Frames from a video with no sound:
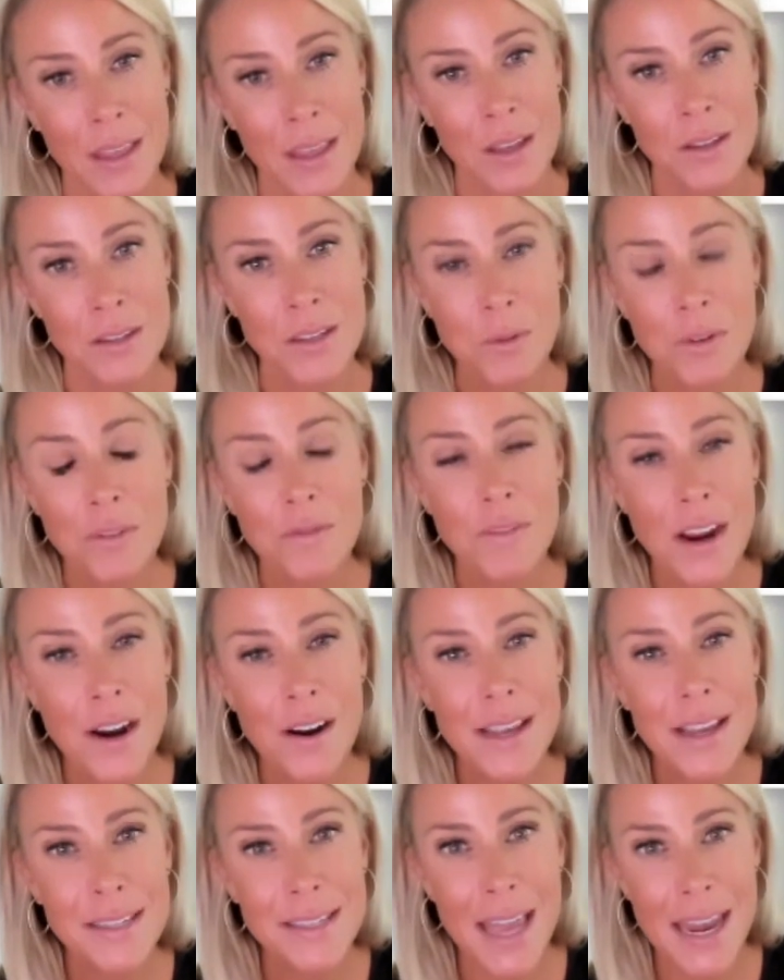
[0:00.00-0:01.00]
So we're
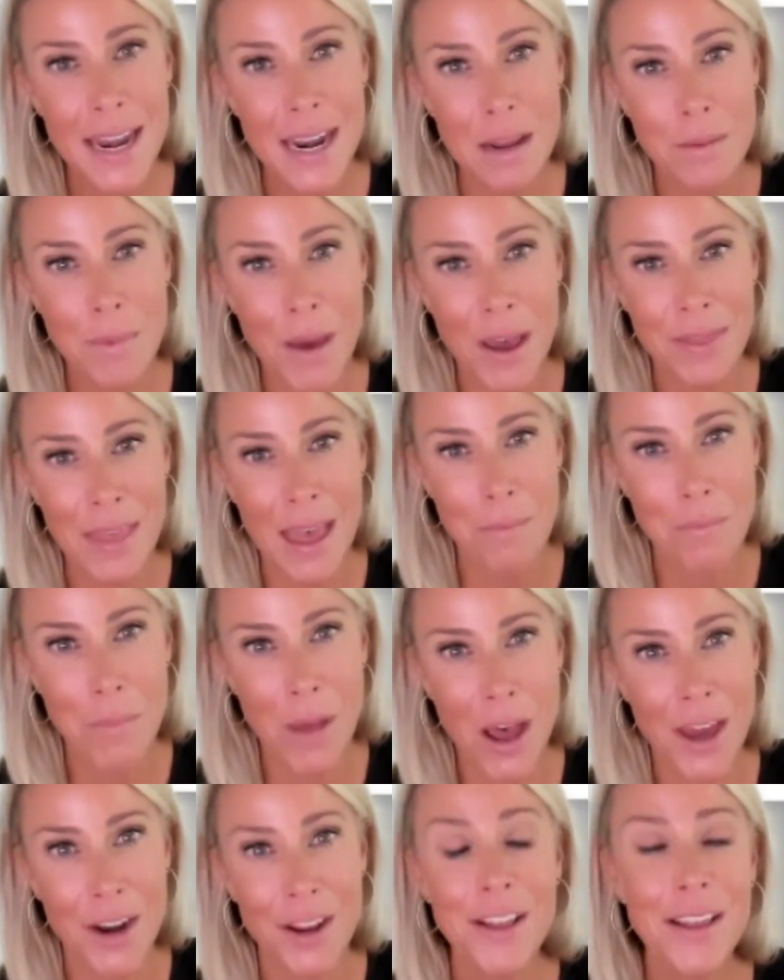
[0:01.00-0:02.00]
very excited about that
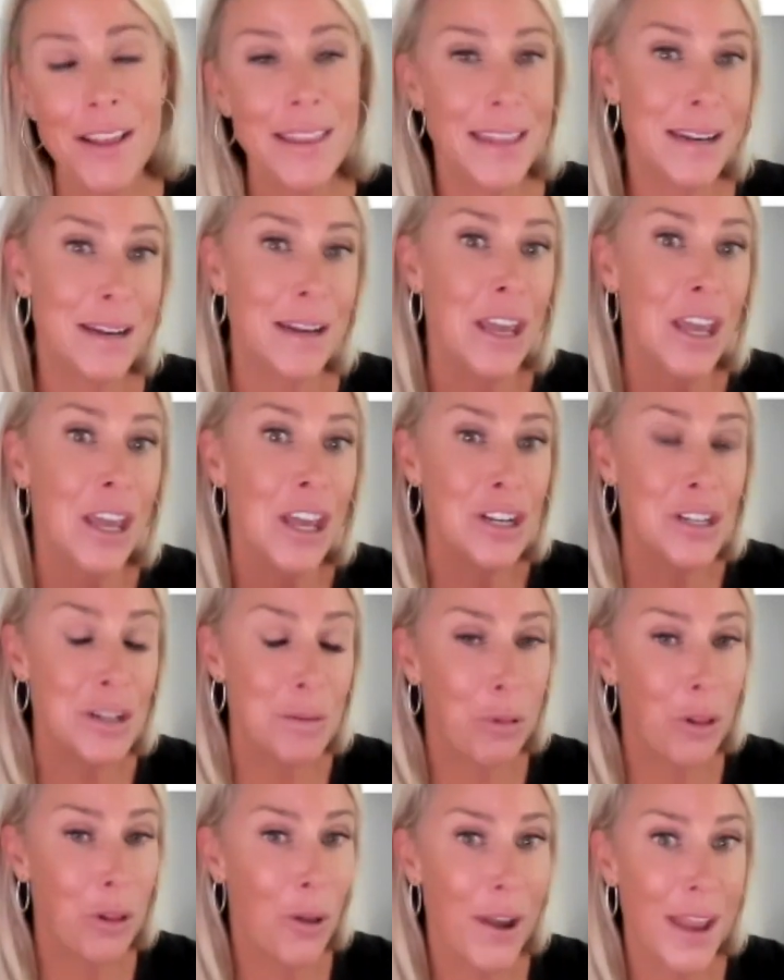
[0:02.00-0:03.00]
model, and then
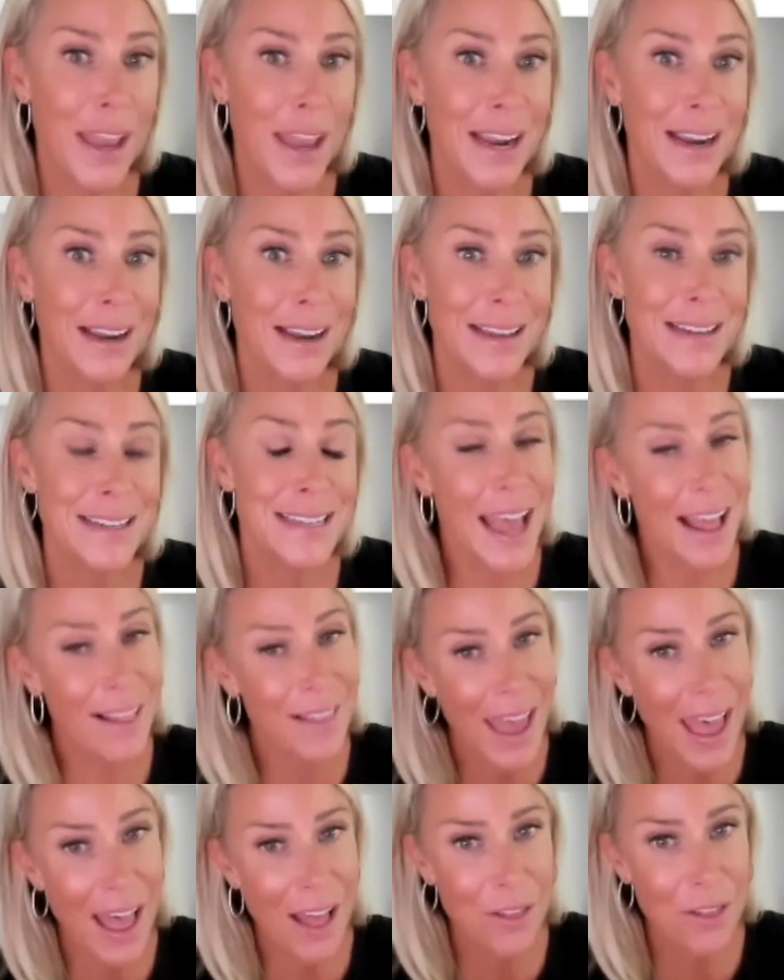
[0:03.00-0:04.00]
deploying
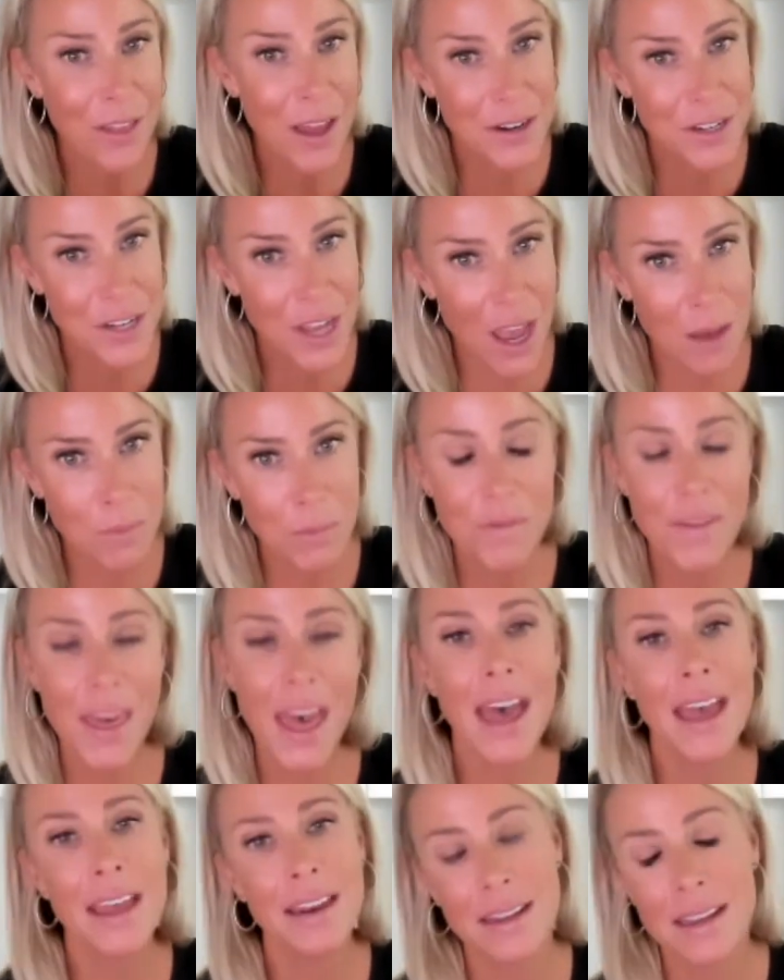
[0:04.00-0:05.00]
telehealth on top of
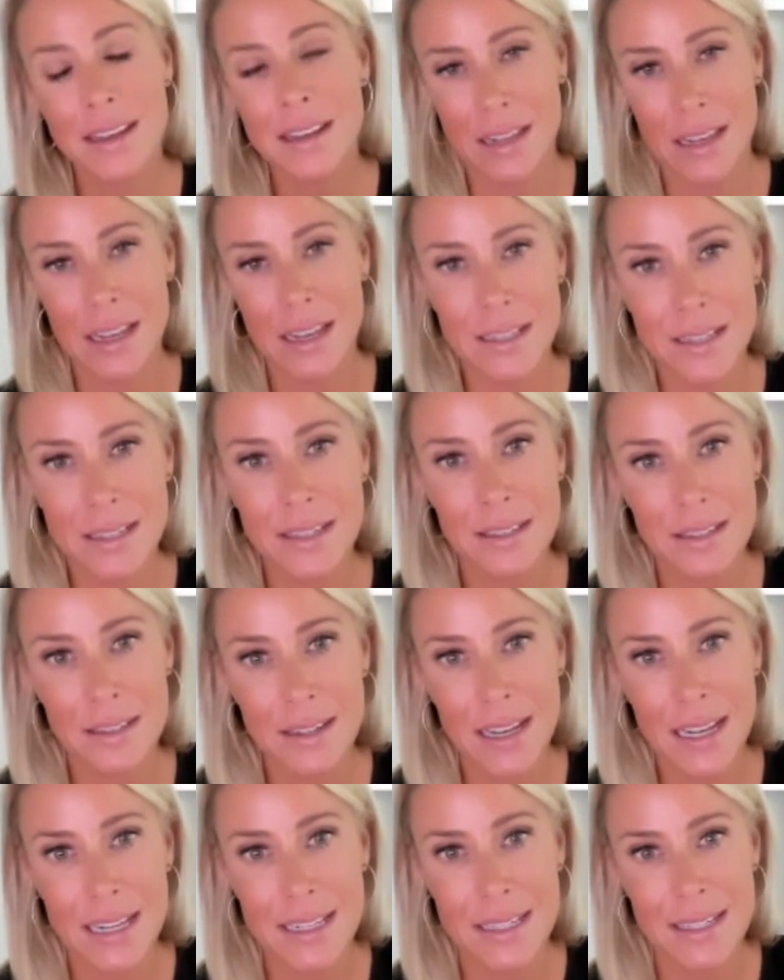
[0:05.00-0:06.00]
that. It, it's
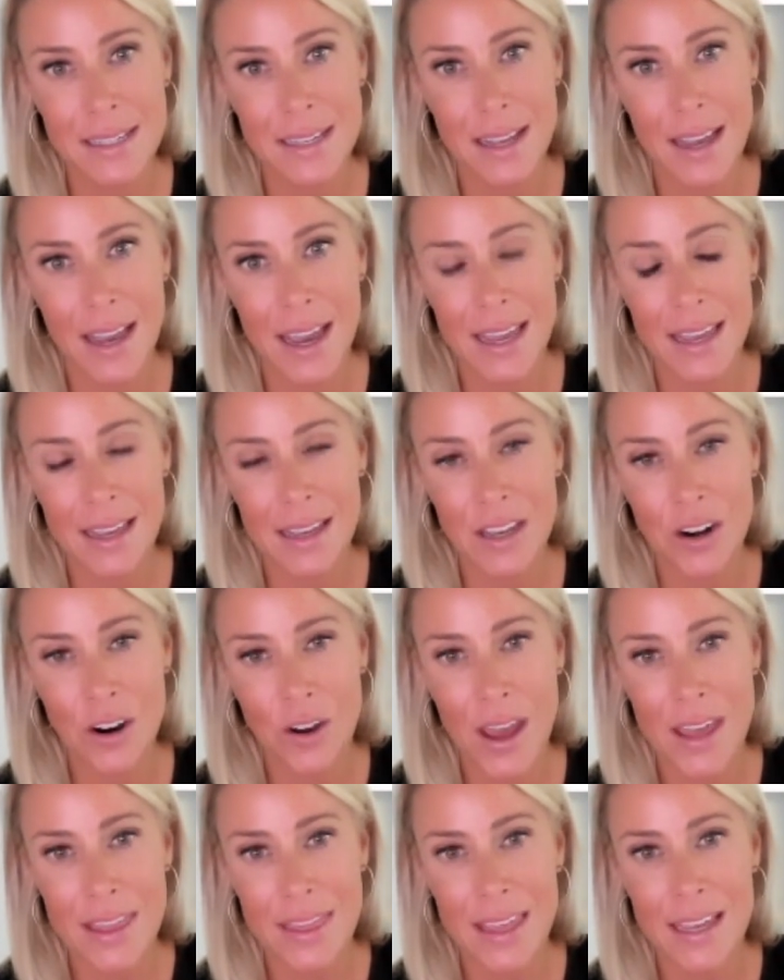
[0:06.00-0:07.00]
it's I you know
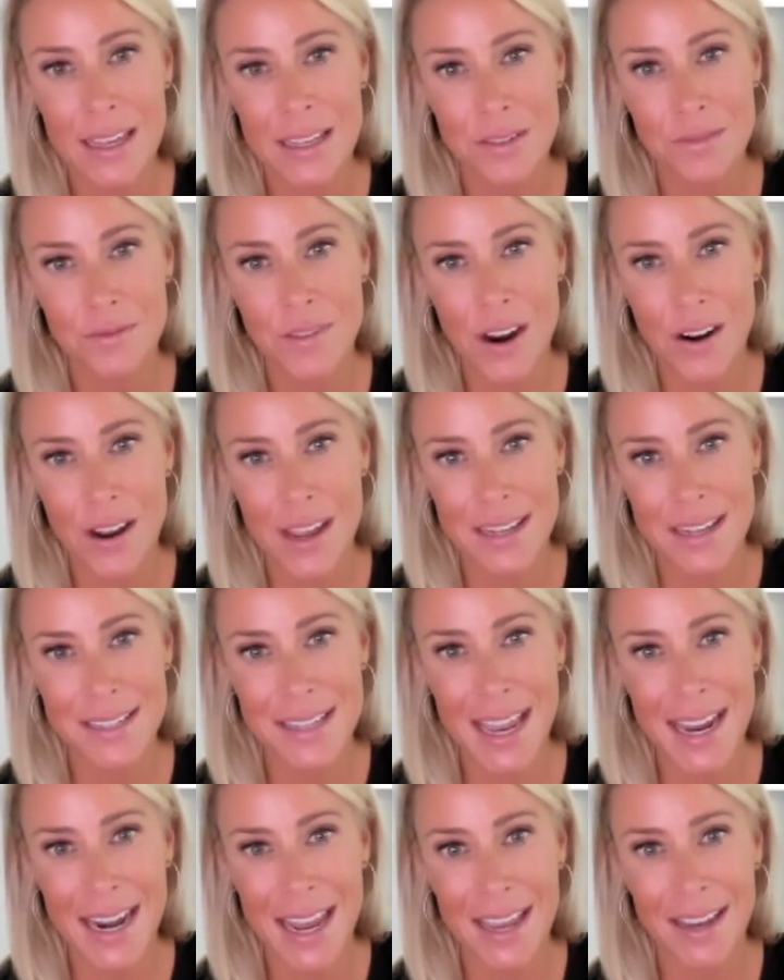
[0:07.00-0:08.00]
I think it's very
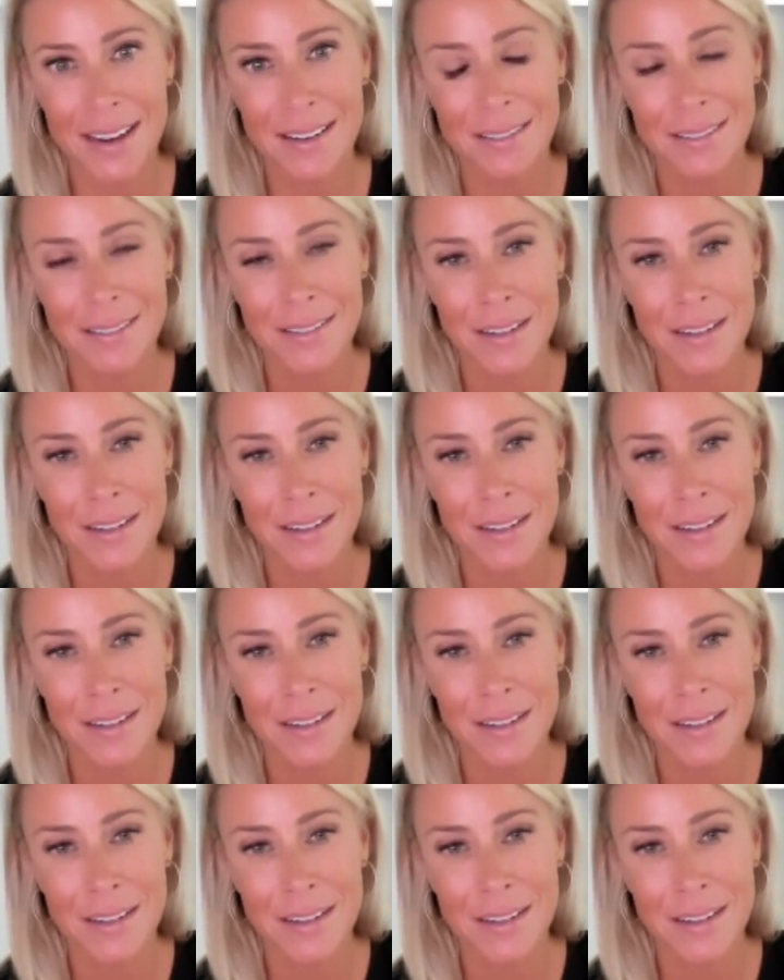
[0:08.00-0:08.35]
exciting.